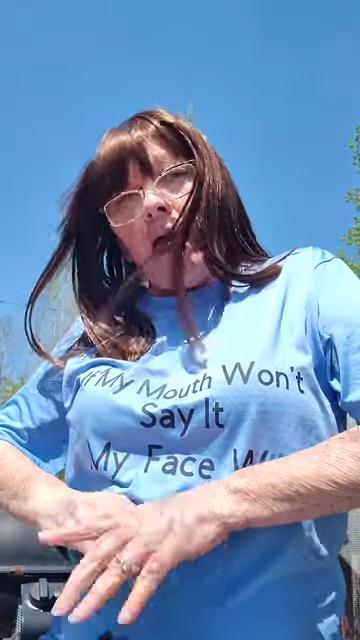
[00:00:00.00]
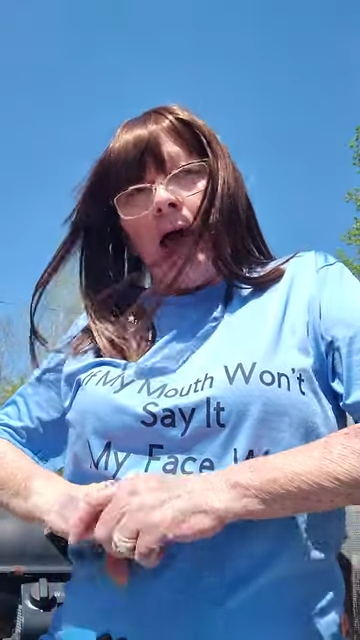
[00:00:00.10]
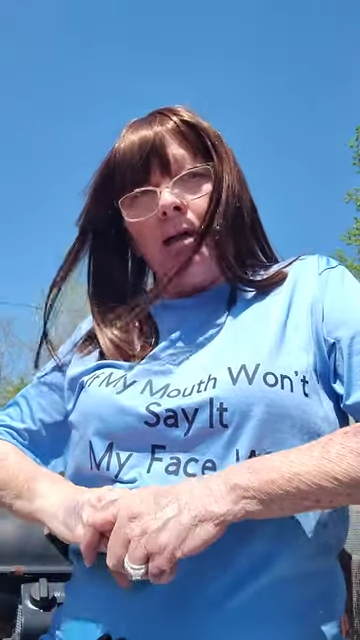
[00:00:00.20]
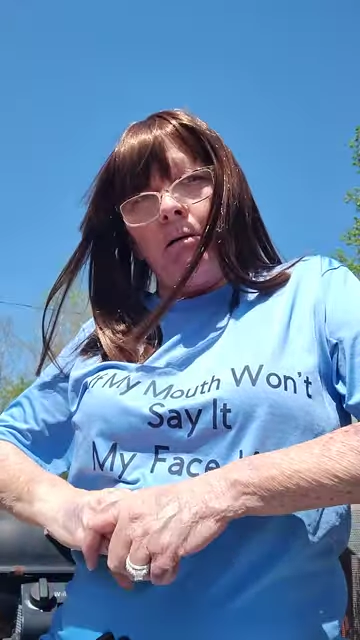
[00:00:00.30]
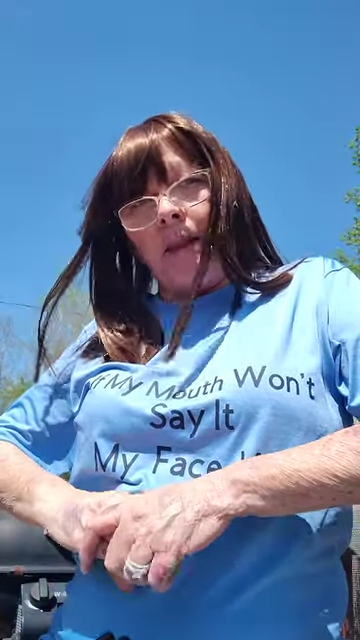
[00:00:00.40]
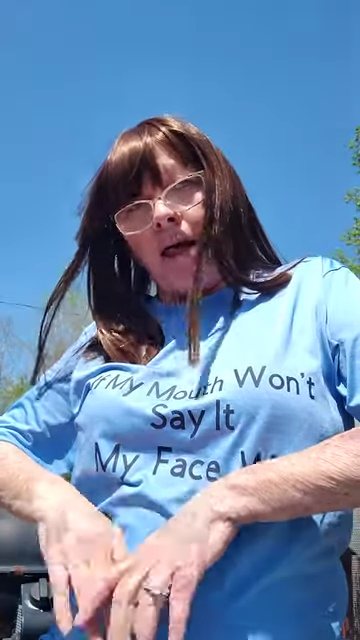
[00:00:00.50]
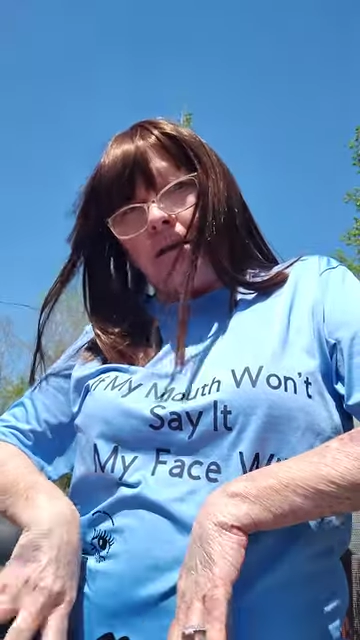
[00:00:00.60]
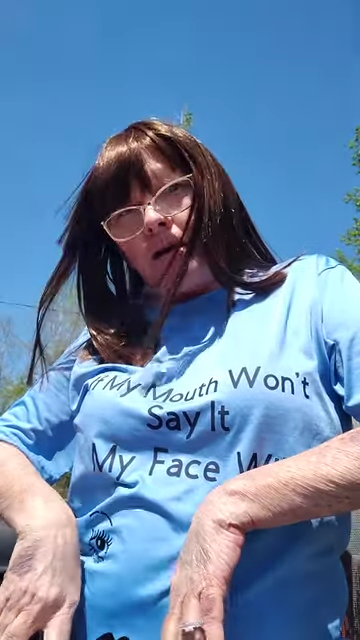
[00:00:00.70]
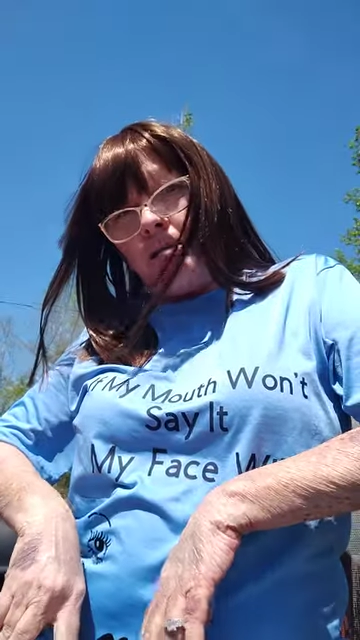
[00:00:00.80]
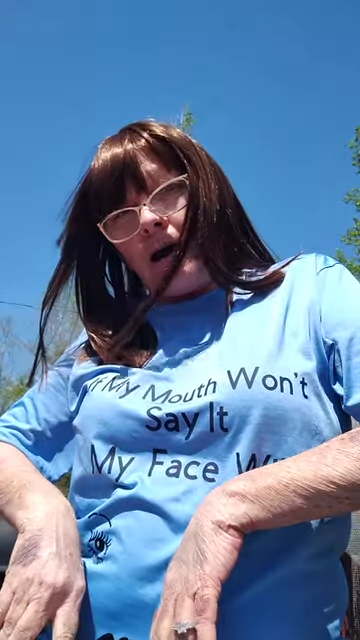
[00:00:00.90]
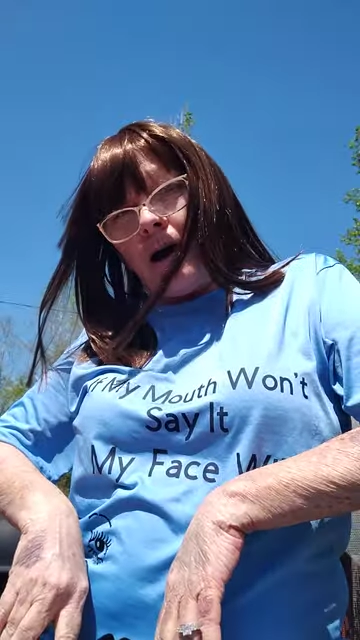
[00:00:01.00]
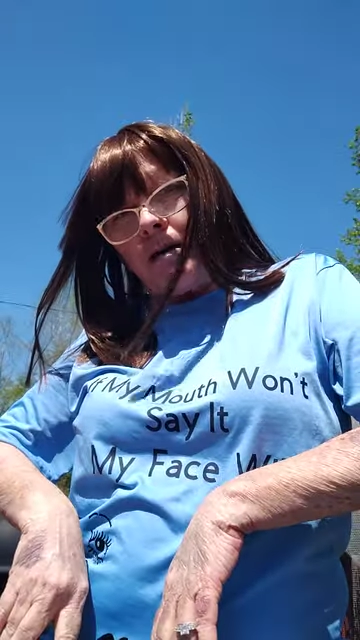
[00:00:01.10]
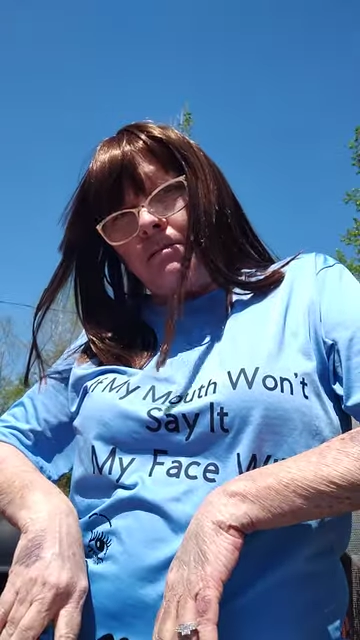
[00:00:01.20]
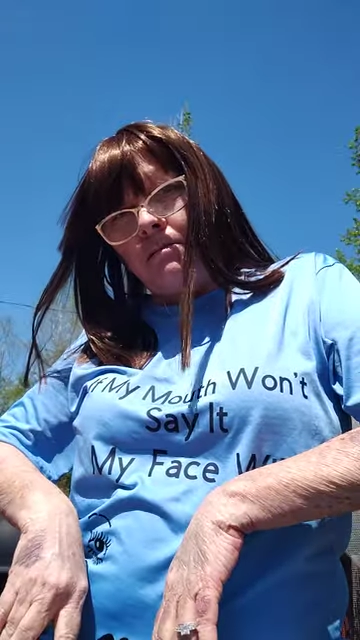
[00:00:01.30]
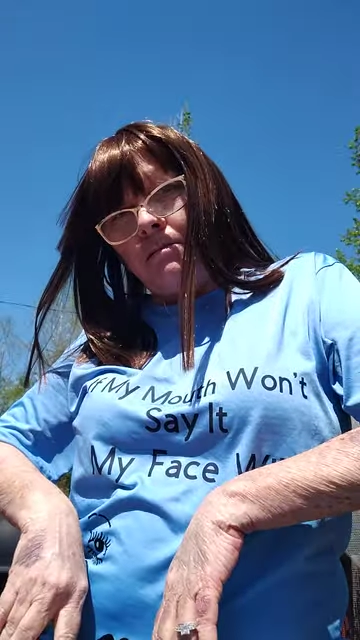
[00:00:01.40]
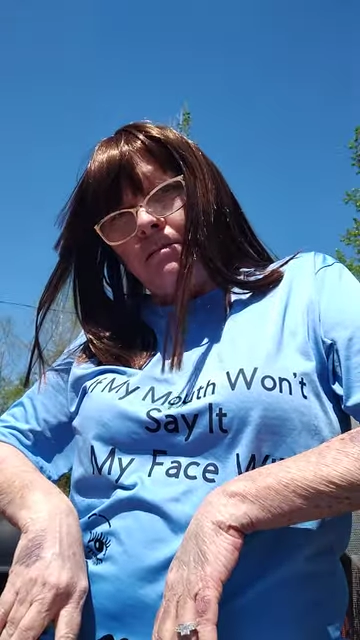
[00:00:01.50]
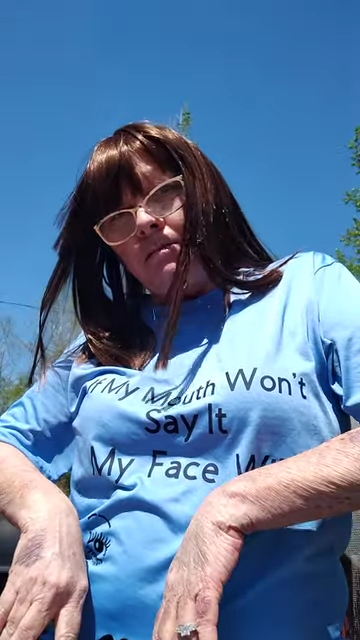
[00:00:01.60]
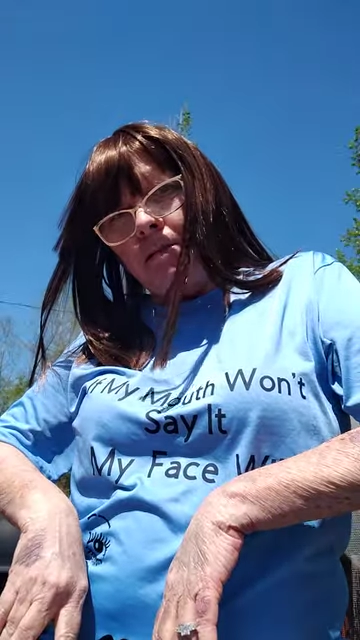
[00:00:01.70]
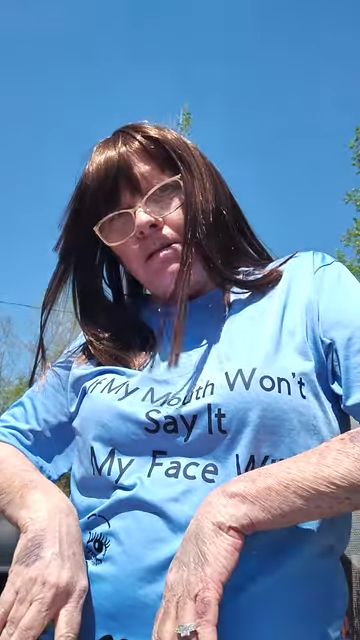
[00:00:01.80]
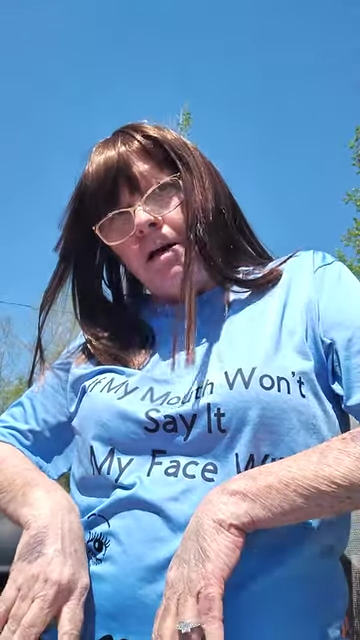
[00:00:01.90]
And on that note, y'all.
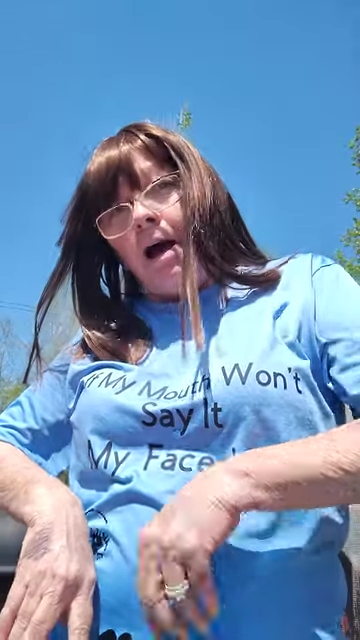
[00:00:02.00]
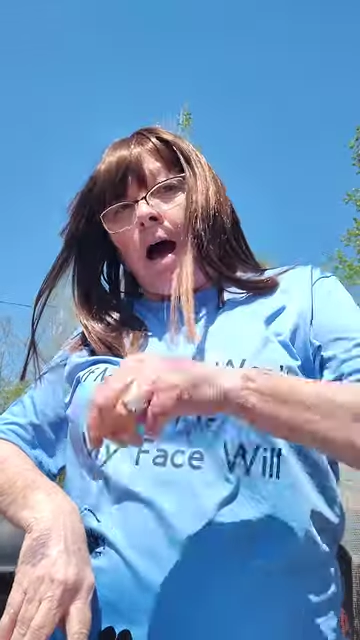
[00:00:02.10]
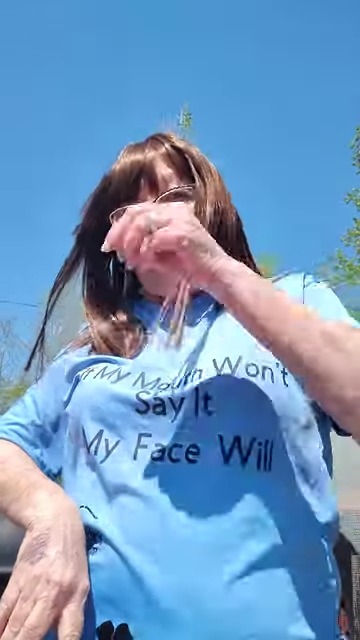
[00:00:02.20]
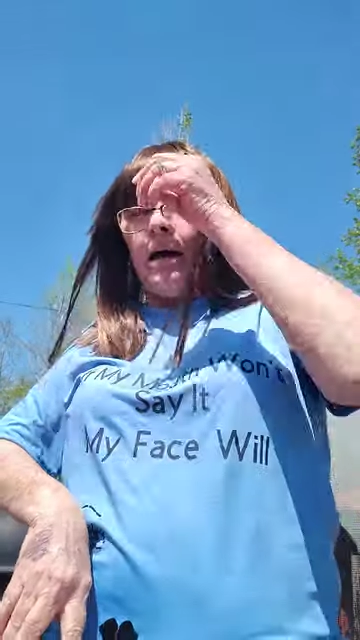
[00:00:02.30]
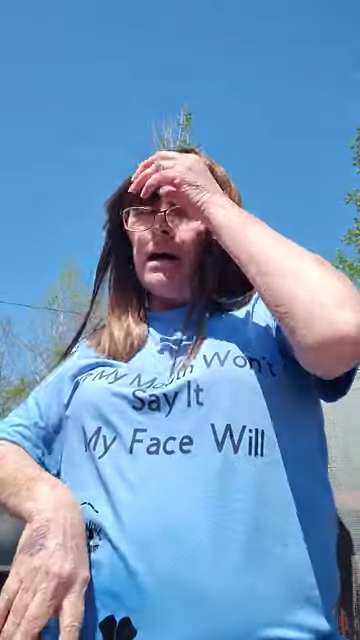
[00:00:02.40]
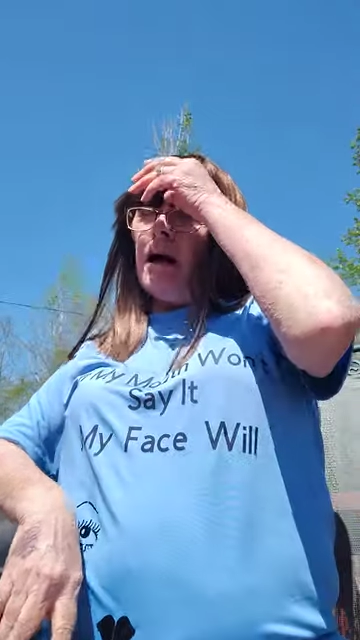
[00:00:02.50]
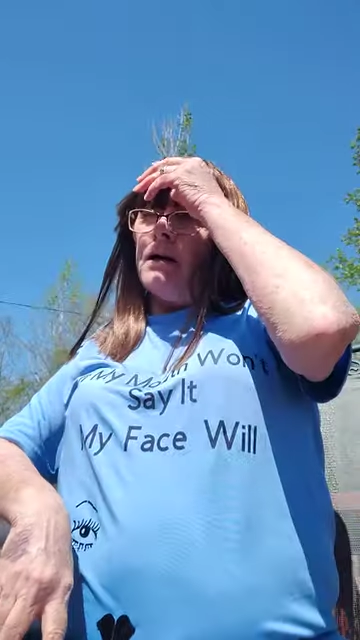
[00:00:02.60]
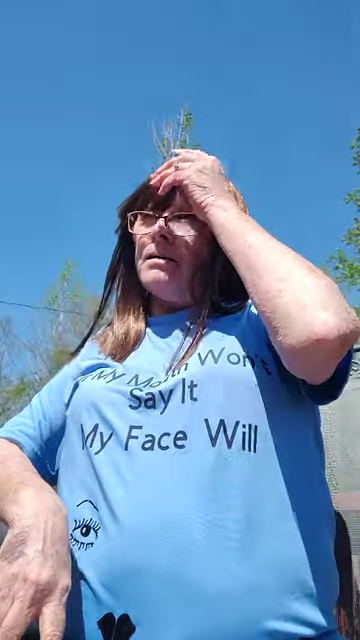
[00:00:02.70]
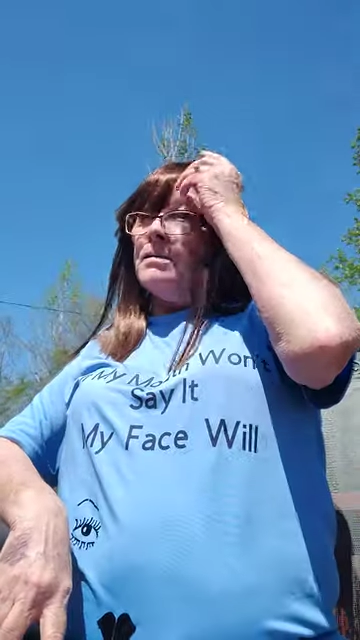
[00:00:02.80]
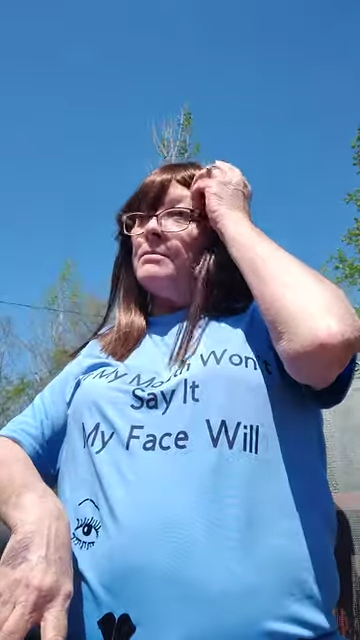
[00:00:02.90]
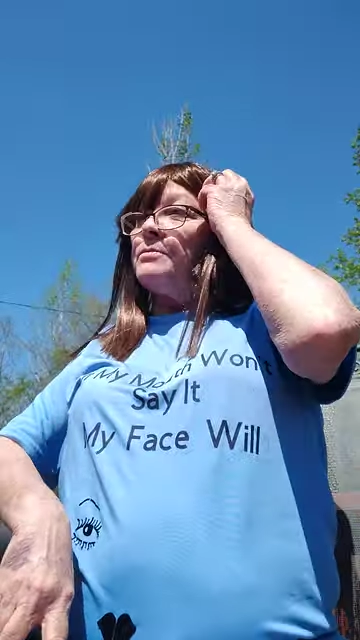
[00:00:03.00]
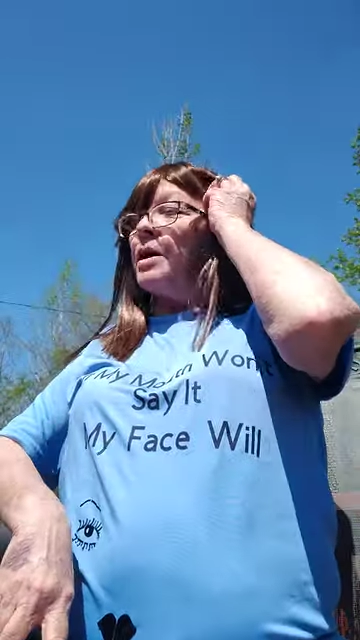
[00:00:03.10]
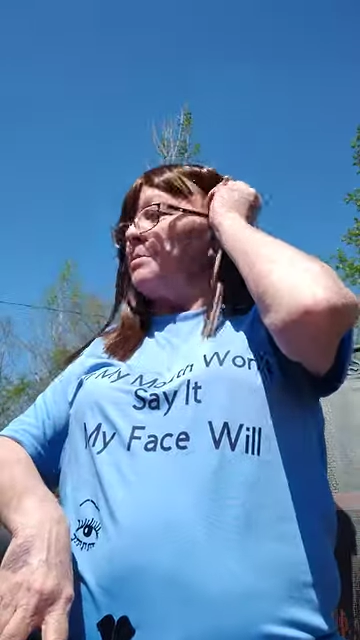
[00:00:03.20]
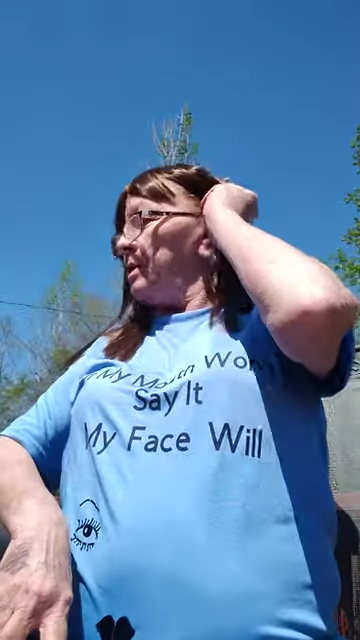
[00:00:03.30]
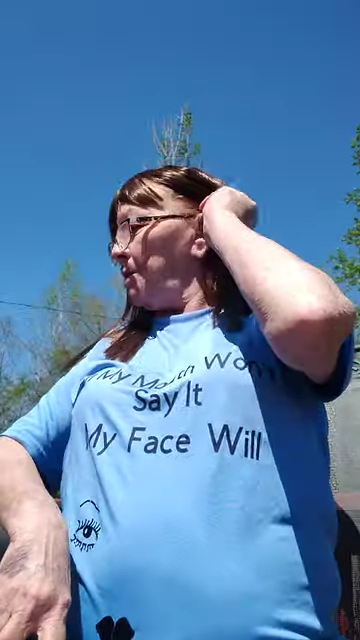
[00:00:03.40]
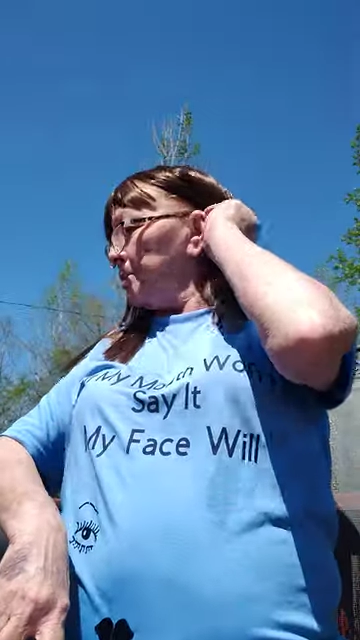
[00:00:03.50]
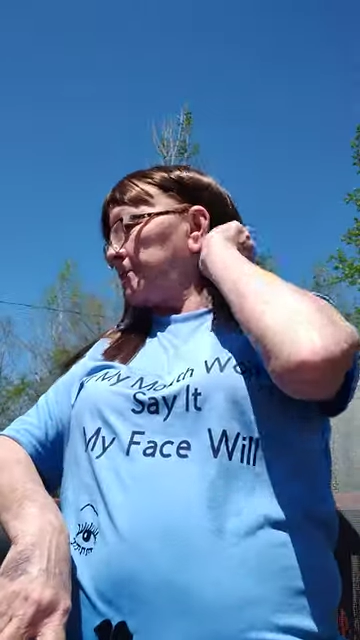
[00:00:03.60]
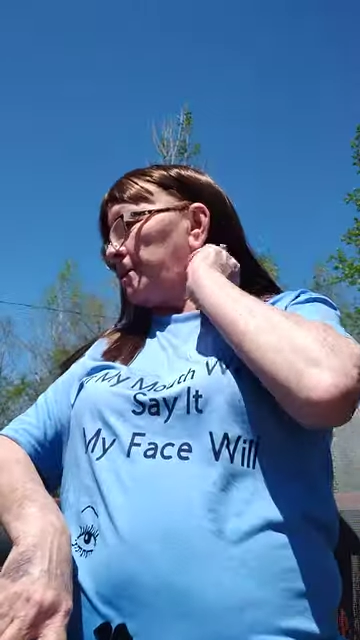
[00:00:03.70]
Wait a minute. It was